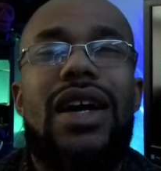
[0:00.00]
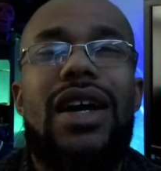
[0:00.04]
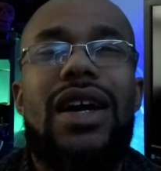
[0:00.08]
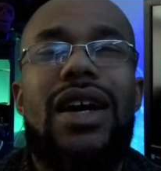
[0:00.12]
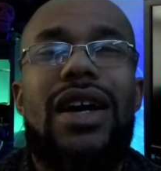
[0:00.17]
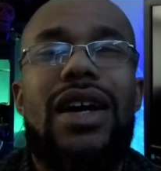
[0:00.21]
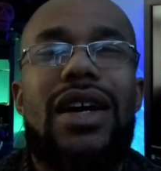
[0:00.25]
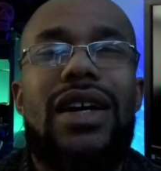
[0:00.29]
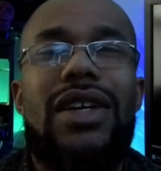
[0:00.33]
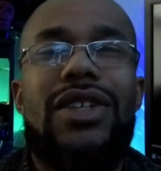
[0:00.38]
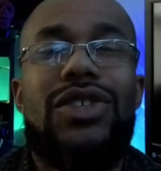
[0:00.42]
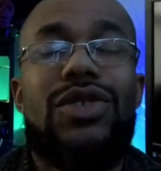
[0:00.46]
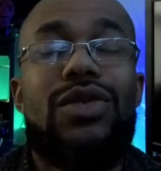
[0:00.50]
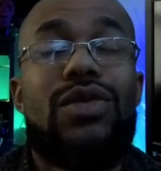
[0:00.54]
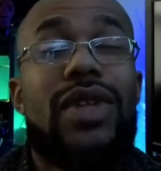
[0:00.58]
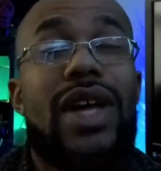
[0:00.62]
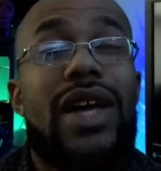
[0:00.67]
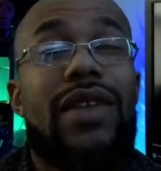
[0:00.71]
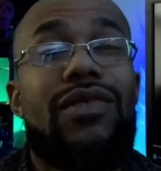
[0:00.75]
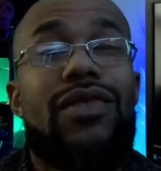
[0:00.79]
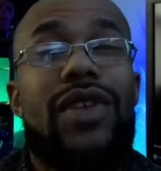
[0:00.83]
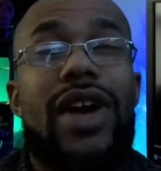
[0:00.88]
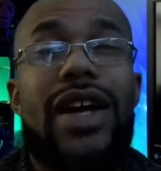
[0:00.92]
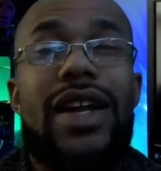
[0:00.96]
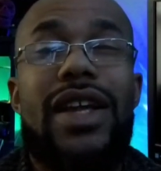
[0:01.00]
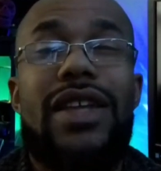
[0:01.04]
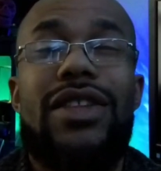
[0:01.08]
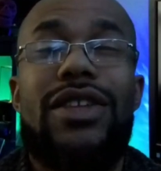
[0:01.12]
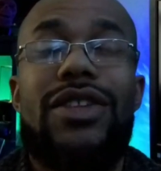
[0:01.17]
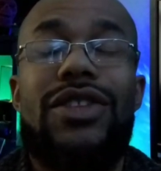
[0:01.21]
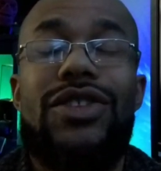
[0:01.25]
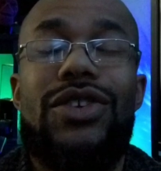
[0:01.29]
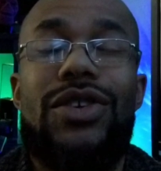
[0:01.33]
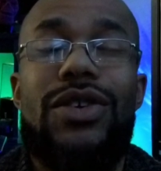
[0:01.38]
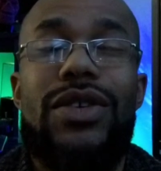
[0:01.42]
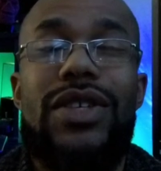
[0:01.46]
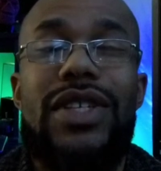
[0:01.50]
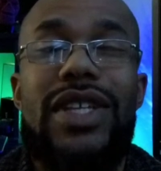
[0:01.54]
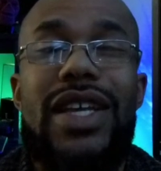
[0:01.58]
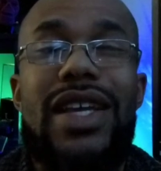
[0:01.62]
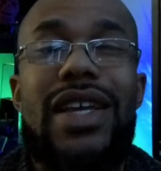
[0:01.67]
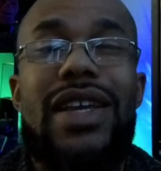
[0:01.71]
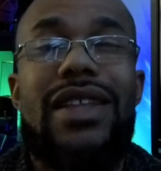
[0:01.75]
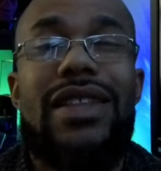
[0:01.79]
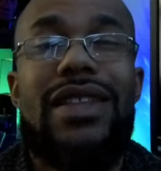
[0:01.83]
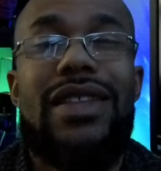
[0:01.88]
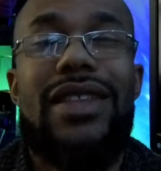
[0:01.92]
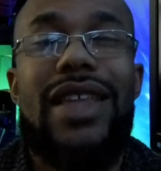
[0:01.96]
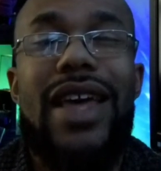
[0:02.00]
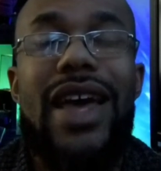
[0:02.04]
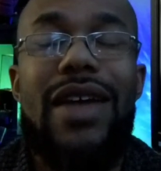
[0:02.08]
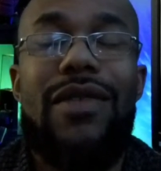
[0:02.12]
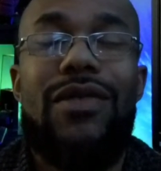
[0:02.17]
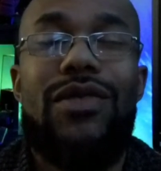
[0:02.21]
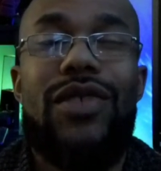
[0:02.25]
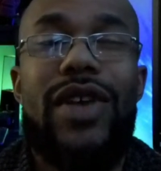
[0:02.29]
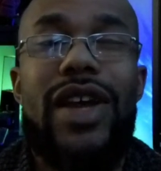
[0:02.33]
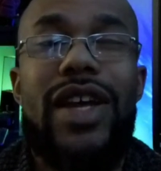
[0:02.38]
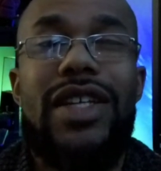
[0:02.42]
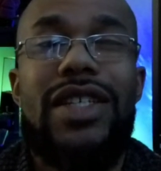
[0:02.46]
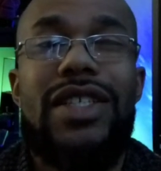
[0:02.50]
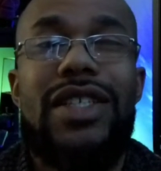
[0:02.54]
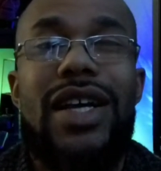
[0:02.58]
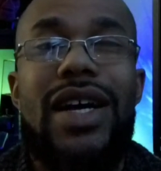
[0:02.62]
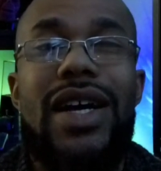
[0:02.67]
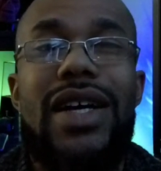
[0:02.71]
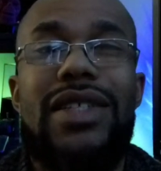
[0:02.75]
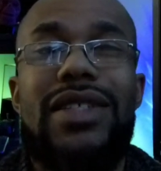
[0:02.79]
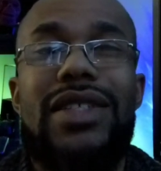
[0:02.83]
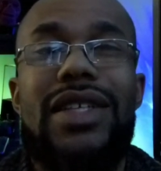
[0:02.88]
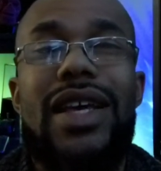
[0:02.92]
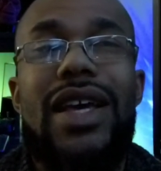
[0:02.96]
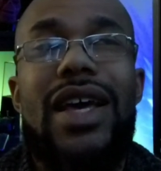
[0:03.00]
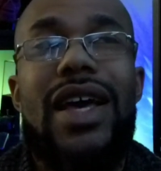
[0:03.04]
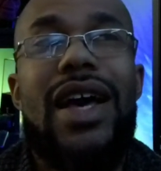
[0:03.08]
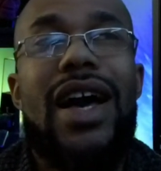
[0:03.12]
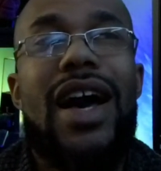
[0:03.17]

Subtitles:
Do you like Friday the 13th, that franchise?